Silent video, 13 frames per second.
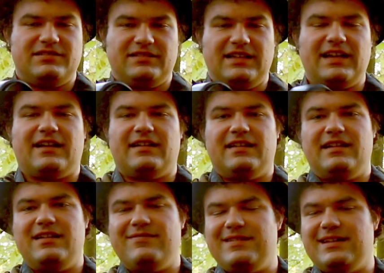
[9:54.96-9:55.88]
yeah,
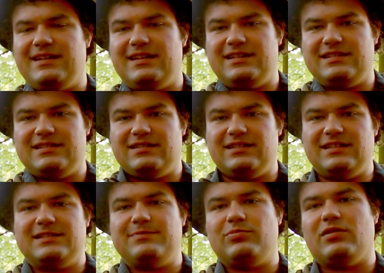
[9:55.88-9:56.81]
even at its
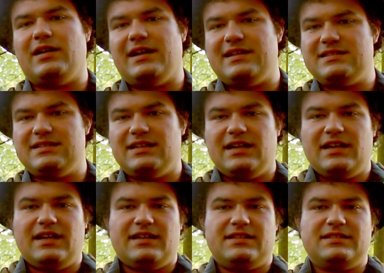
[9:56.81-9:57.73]
list price,
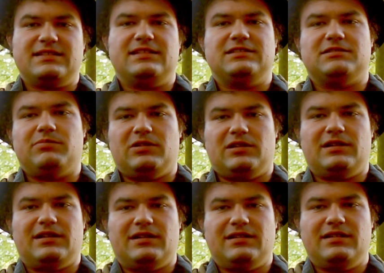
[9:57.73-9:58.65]
this thing is a
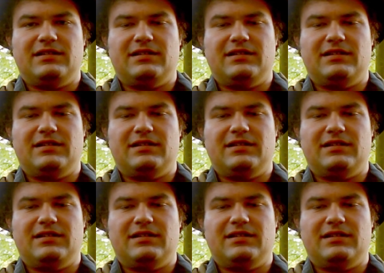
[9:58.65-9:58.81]
bargain.